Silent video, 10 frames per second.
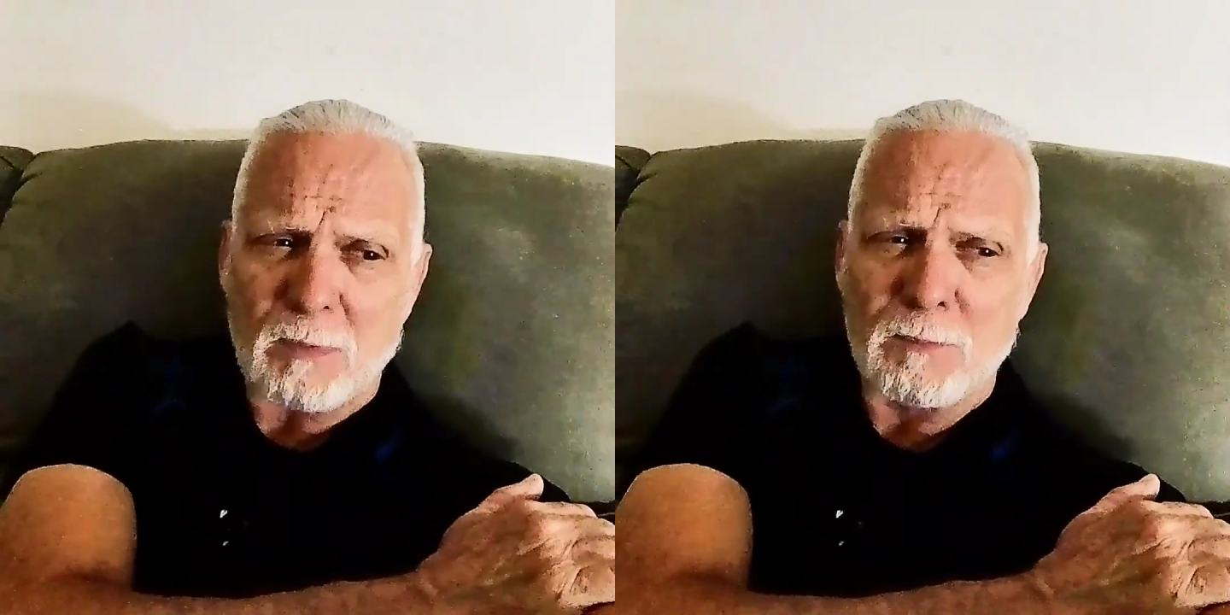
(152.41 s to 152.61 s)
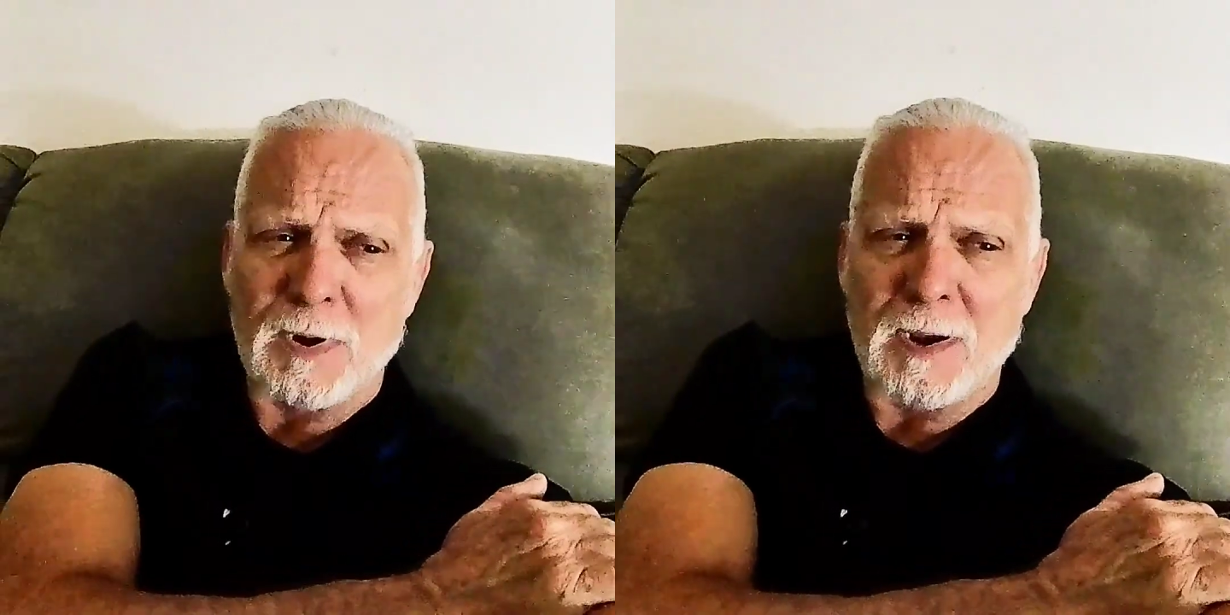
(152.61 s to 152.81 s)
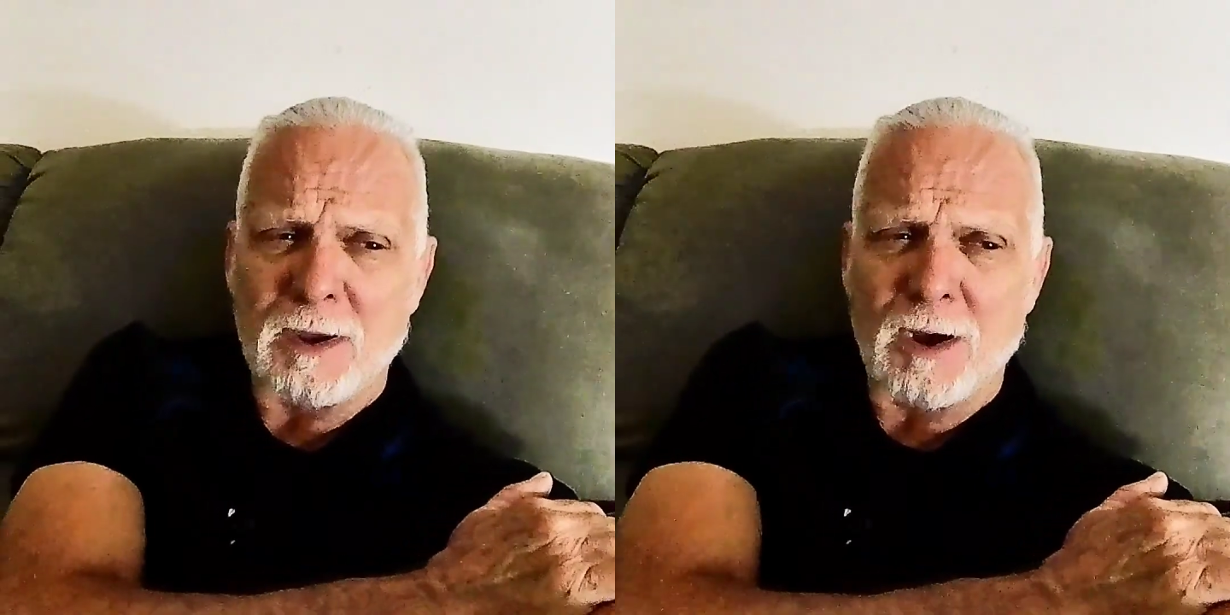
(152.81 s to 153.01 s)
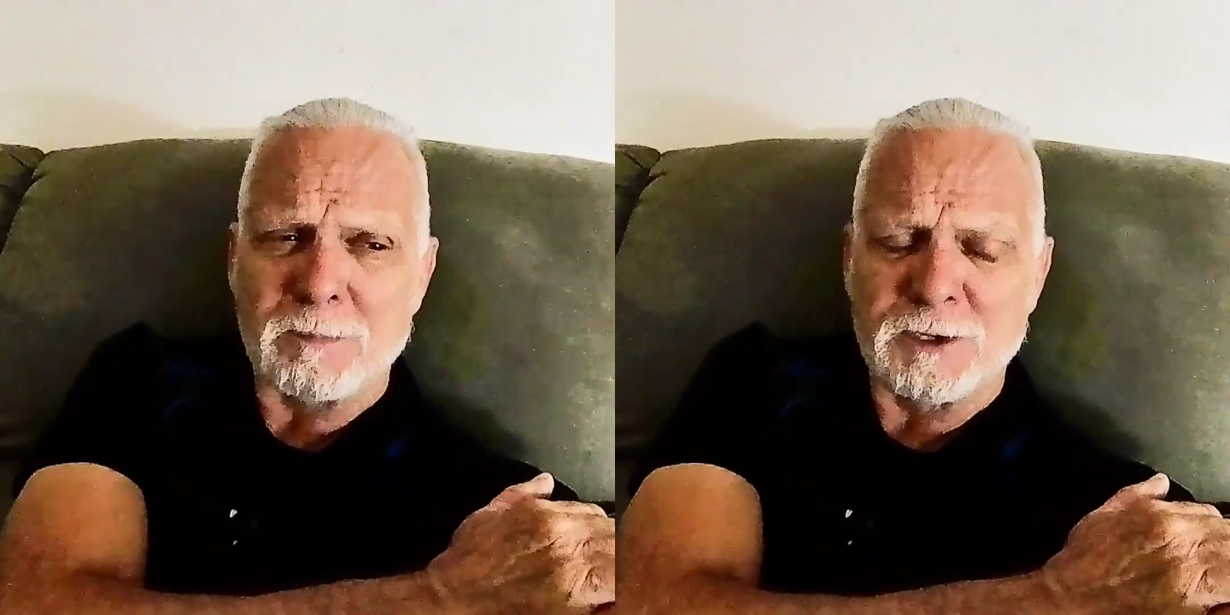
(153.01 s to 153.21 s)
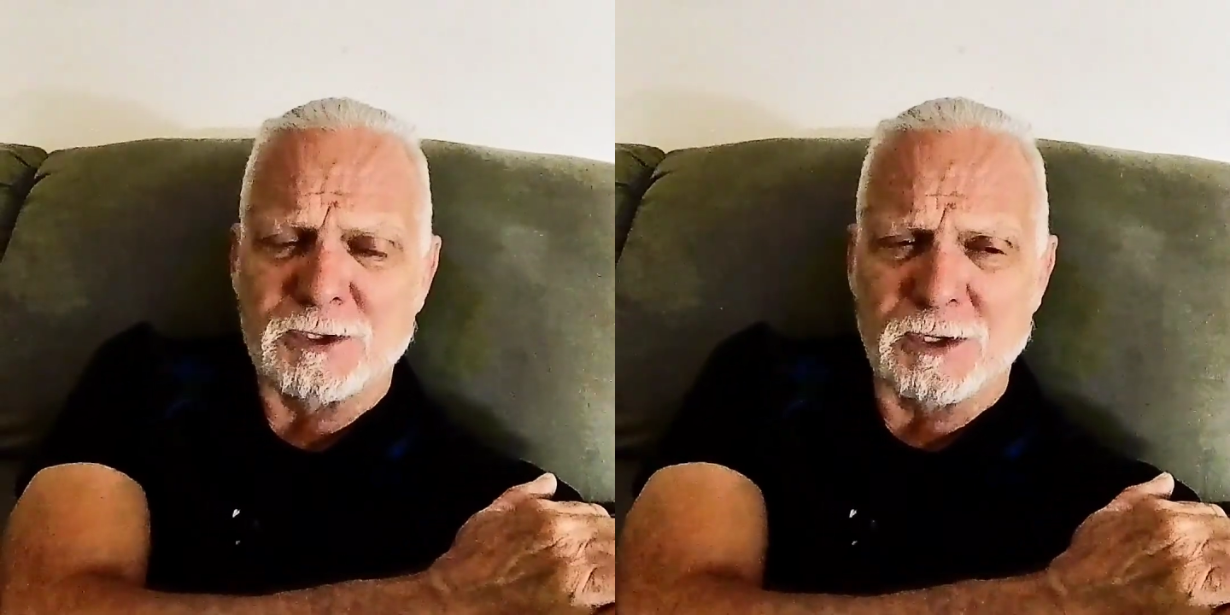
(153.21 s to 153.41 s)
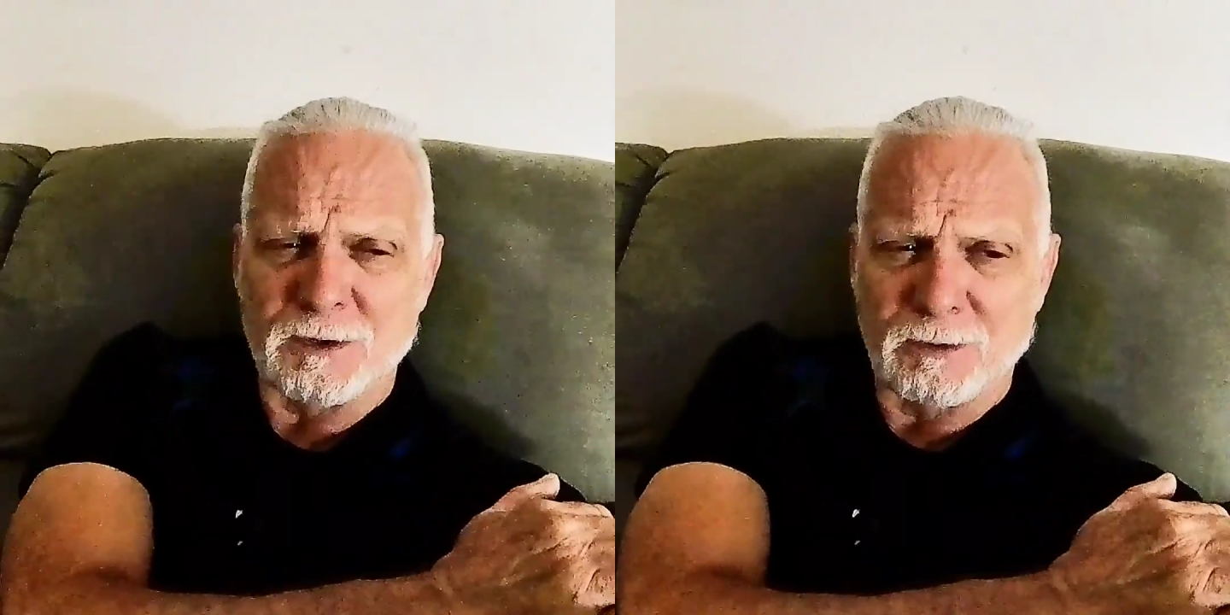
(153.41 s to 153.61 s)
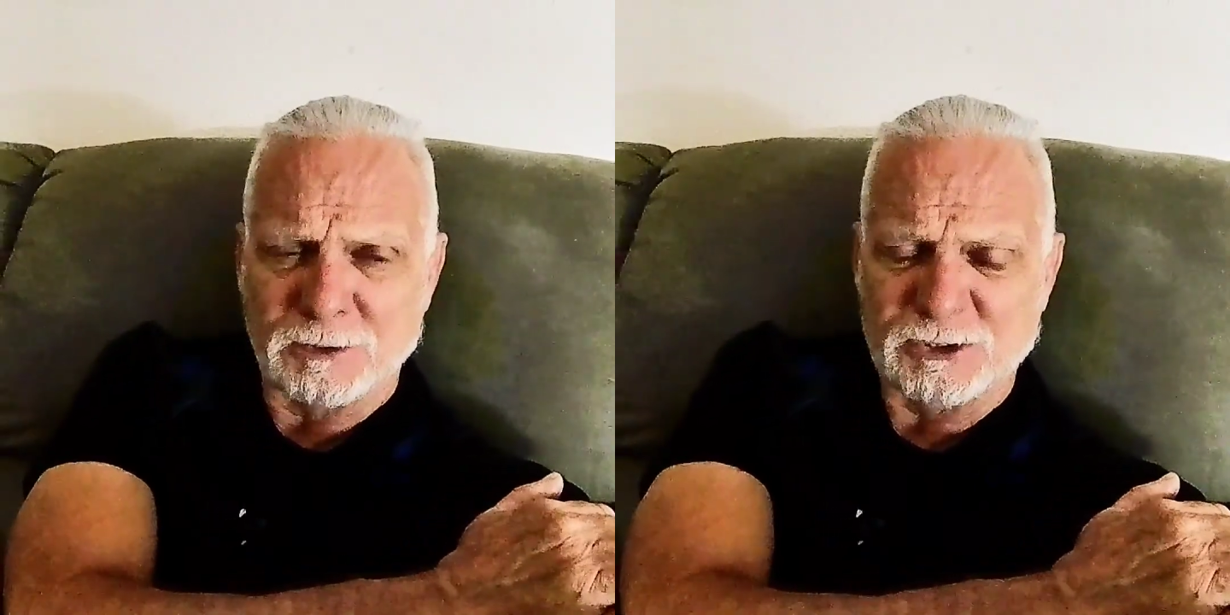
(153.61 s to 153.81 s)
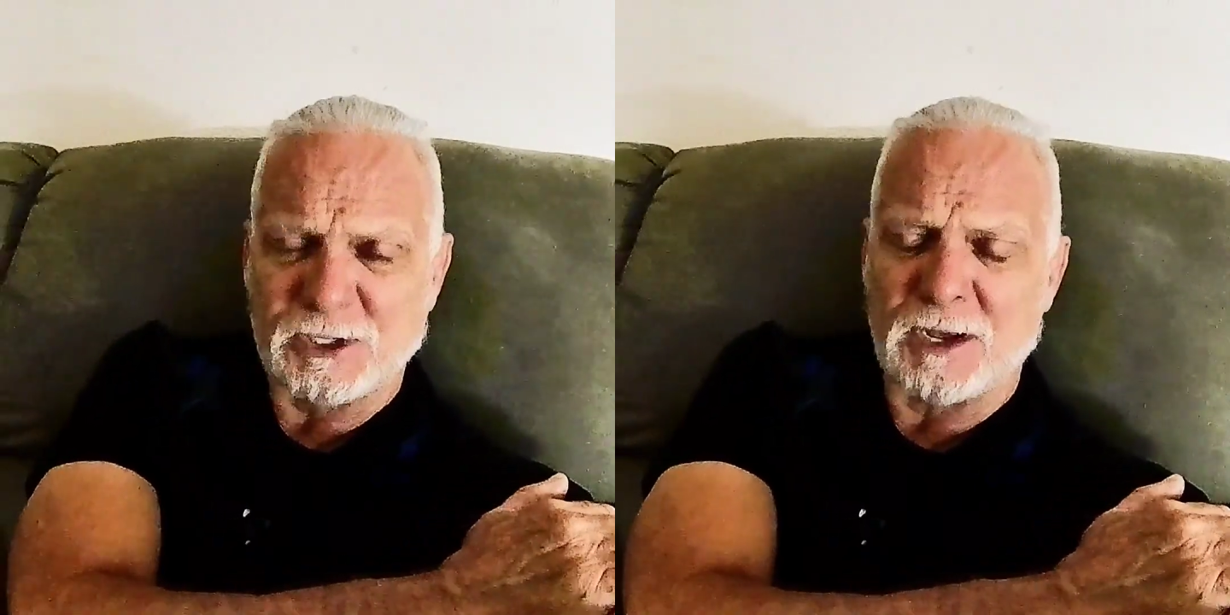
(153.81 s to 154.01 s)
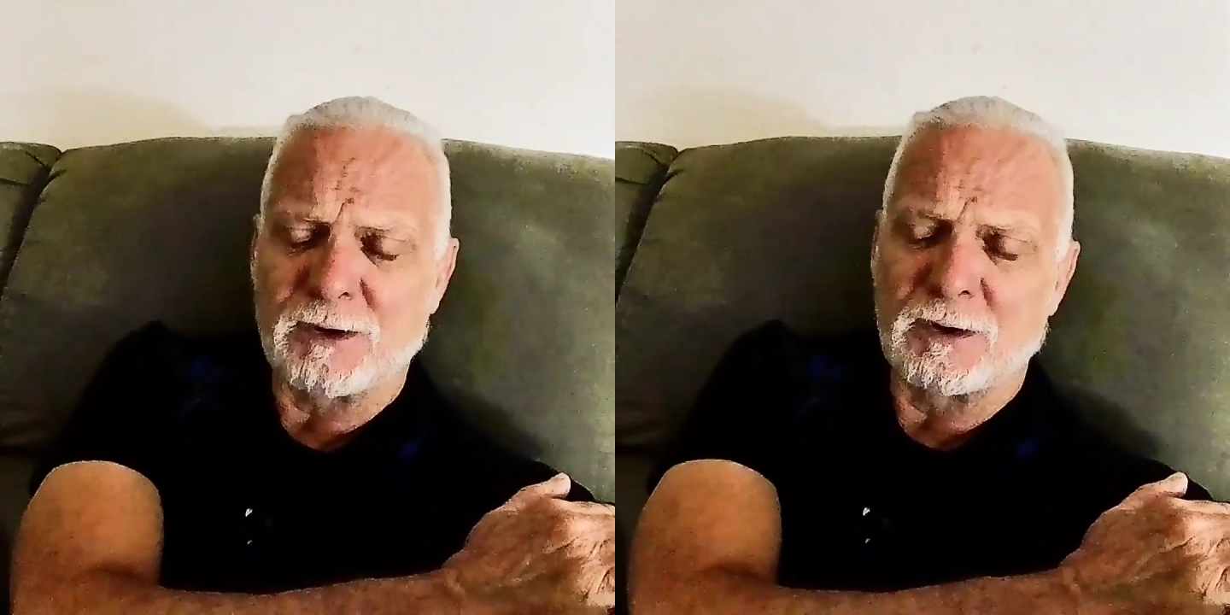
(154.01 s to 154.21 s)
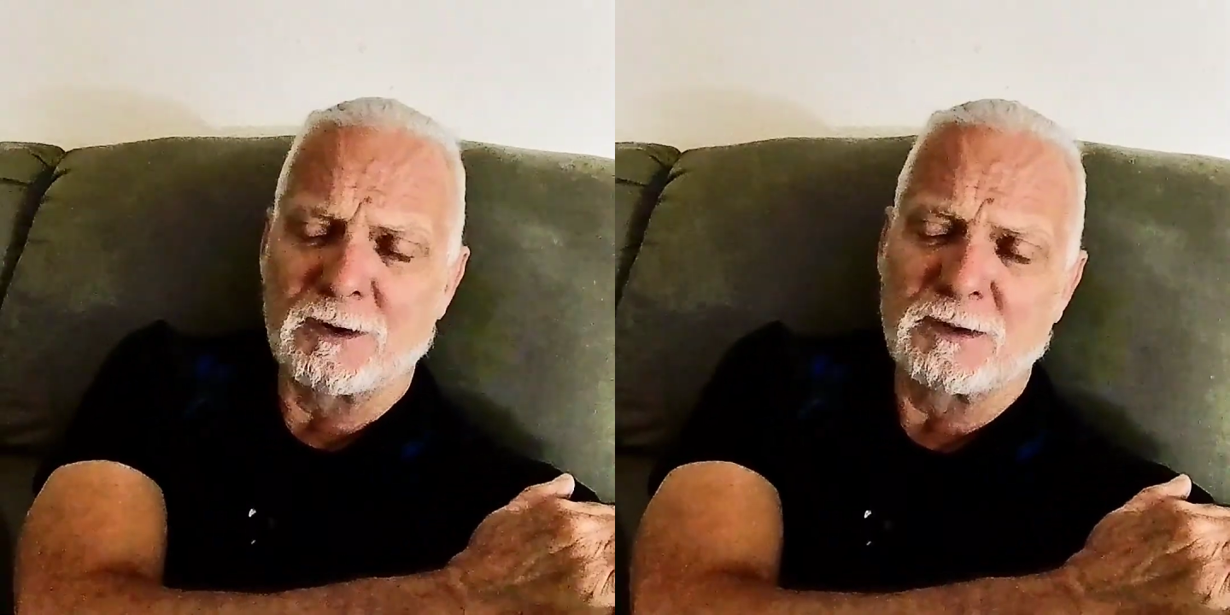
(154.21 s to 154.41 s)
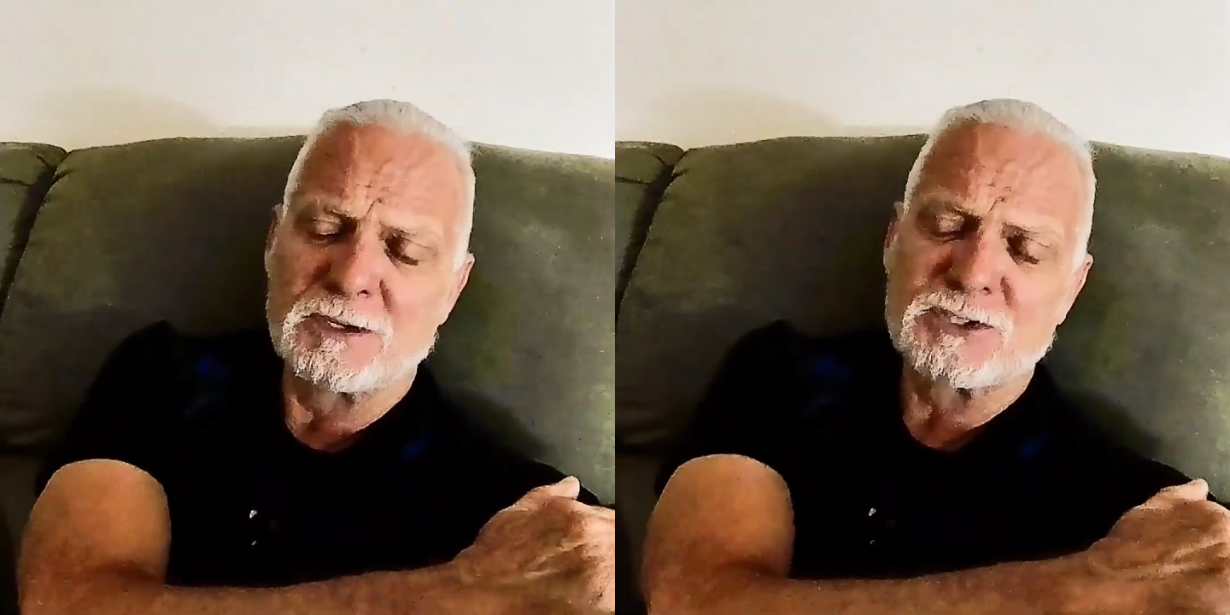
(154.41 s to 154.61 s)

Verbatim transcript: but I opted to use standard,